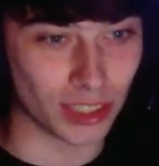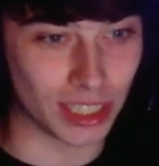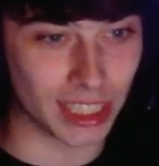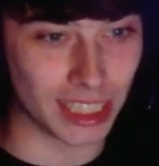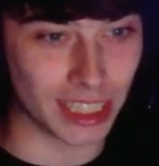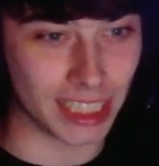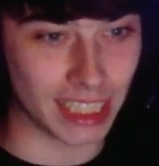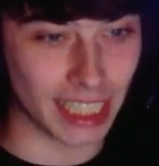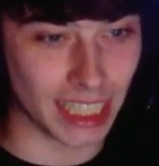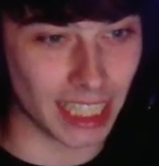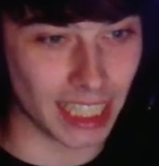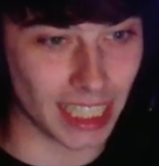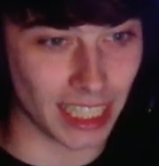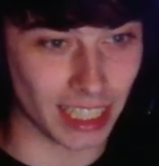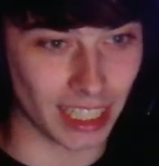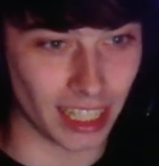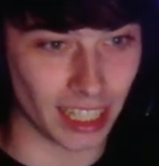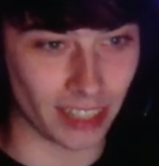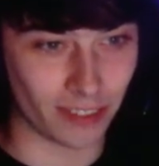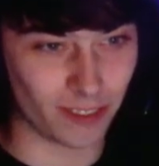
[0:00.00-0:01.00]
of seal
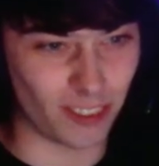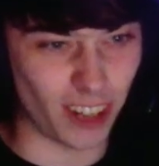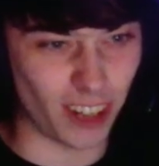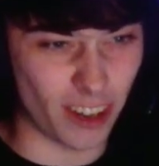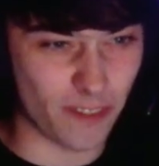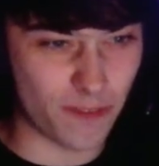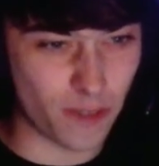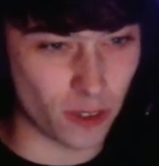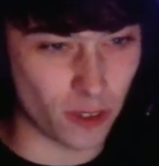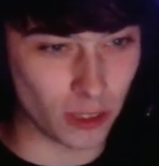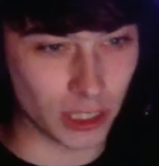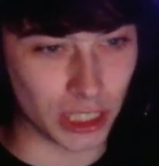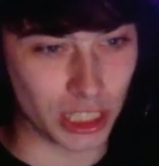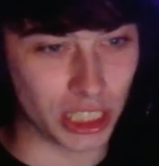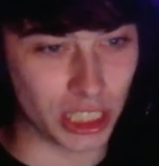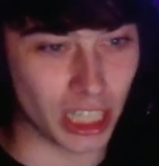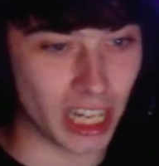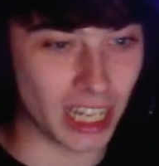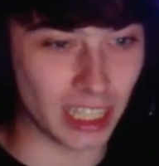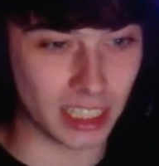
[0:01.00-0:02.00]
and like right through his
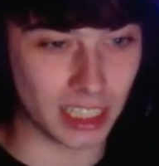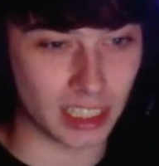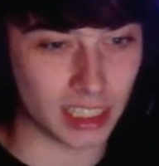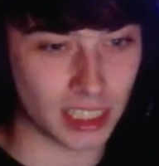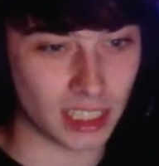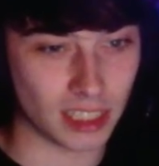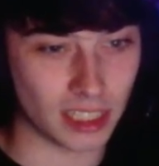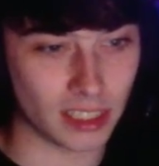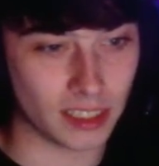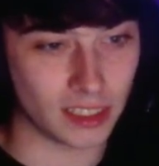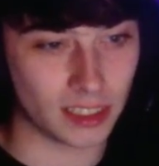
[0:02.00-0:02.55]
chest.